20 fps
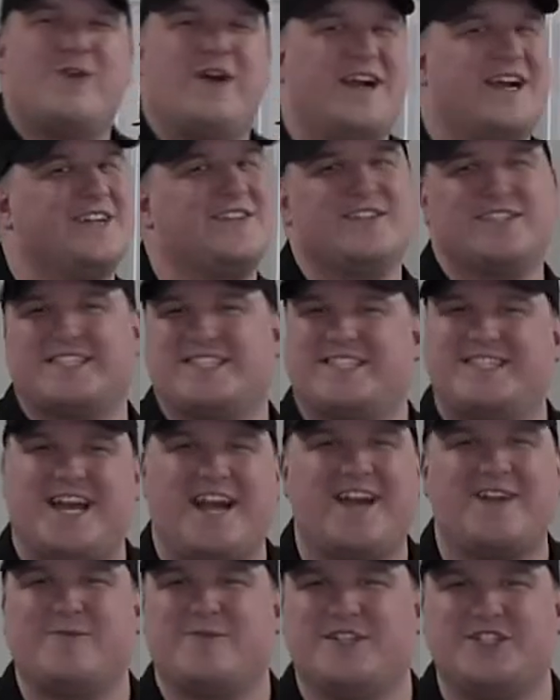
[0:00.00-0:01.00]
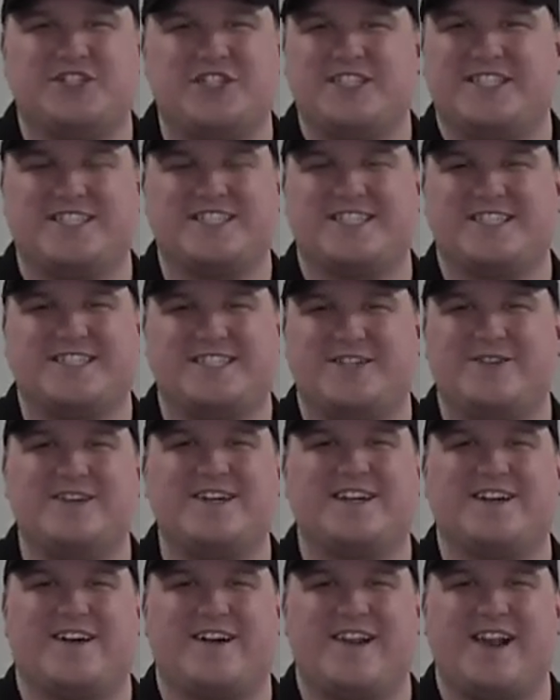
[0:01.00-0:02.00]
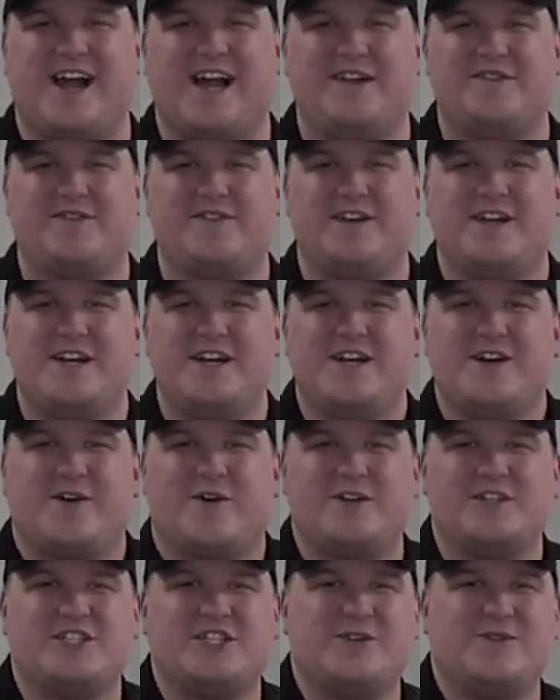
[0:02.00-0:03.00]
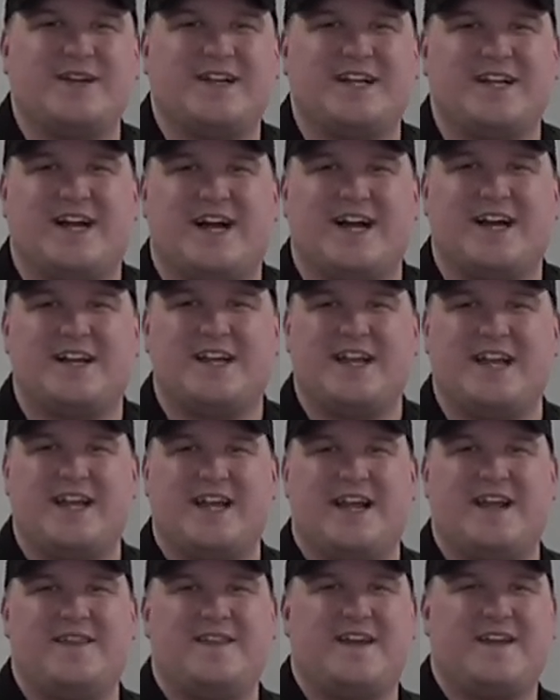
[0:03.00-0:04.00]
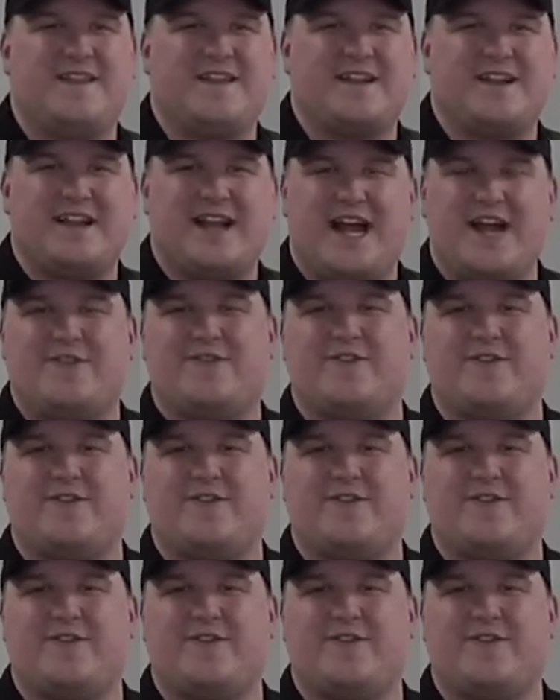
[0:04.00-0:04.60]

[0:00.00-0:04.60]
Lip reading: understand what Jesus is doing in our life or doing in the life of